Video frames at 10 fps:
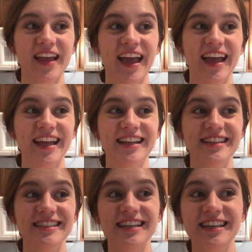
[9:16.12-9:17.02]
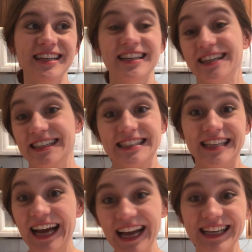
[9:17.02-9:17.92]
And
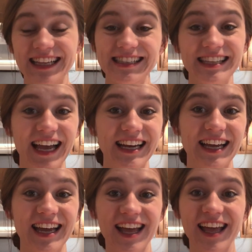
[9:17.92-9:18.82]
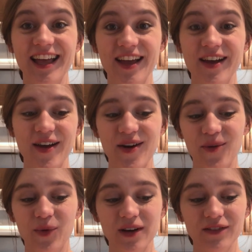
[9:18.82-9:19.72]
yeah, that's kind of
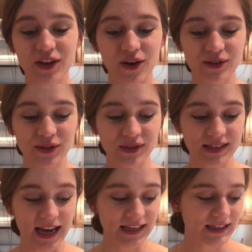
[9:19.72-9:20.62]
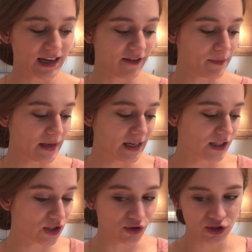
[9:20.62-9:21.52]
one of the go-to snacks that I've been
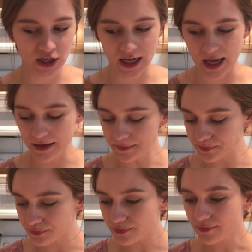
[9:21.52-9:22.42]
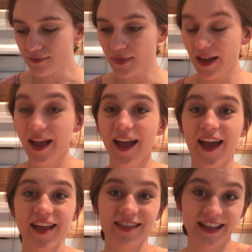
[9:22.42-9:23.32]
indulging in.
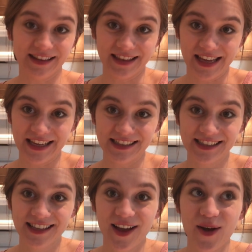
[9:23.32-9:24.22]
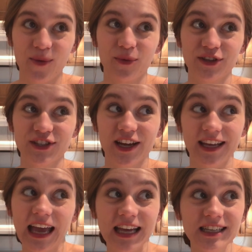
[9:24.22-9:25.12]
And then these, which
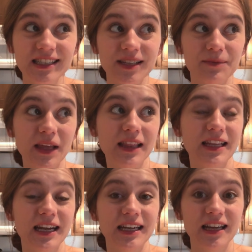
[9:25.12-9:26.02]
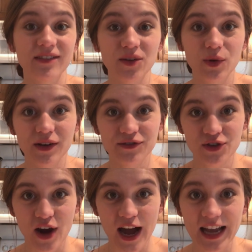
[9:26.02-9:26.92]
again is something that I never would have
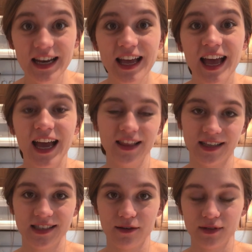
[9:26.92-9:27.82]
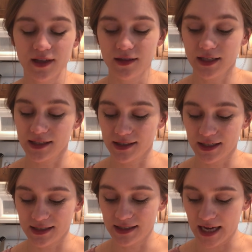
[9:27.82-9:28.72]
tried unless I was on
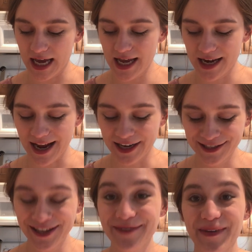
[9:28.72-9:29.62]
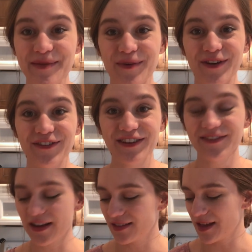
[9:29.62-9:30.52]
this diet, and actually my boyfriend
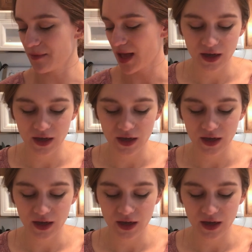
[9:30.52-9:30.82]
found them.